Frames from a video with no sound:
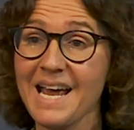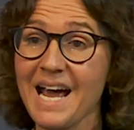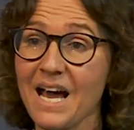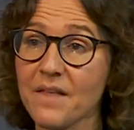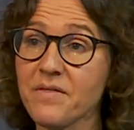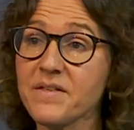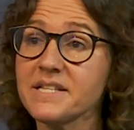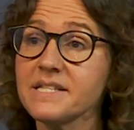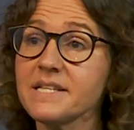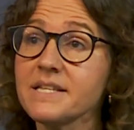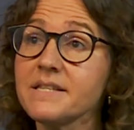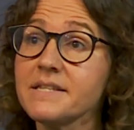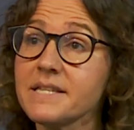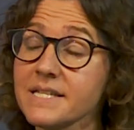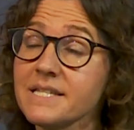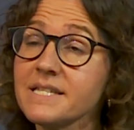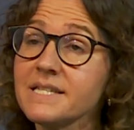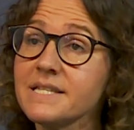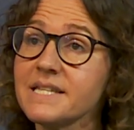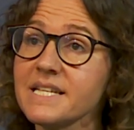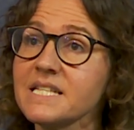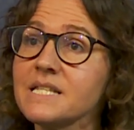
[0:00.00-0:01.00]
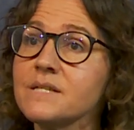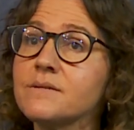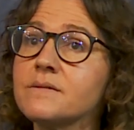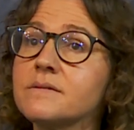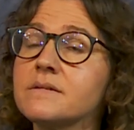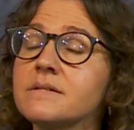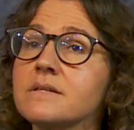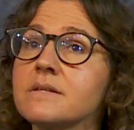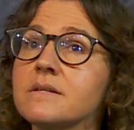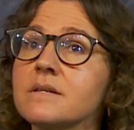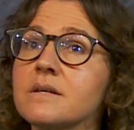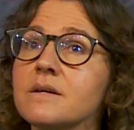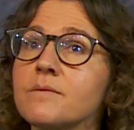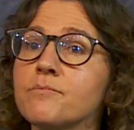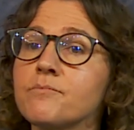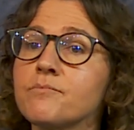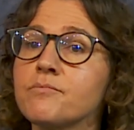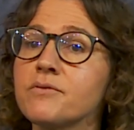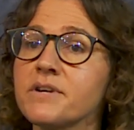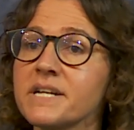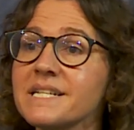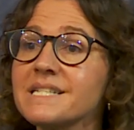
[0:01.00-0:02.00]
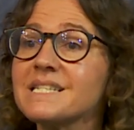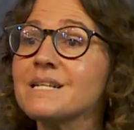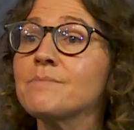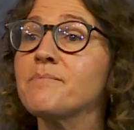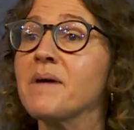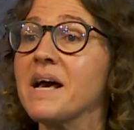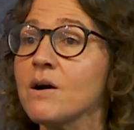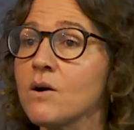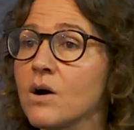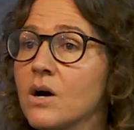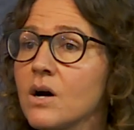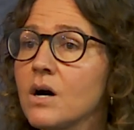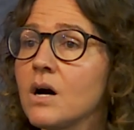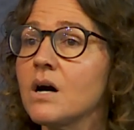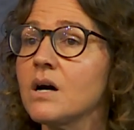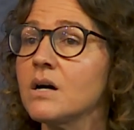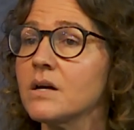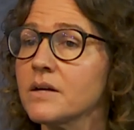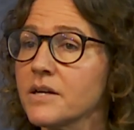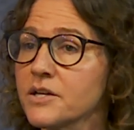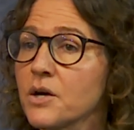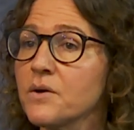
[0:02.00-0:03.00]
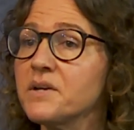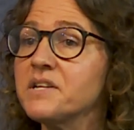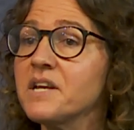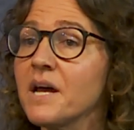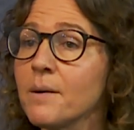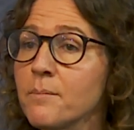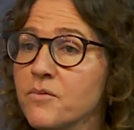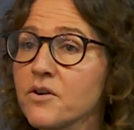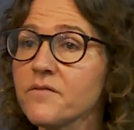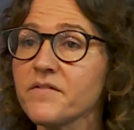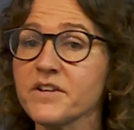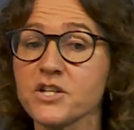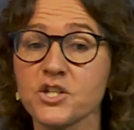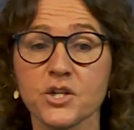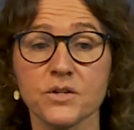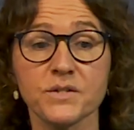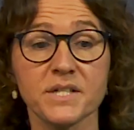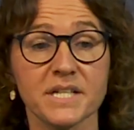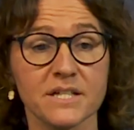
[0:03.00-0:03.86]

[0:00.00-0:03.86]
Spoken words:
And this brings about a number of issues.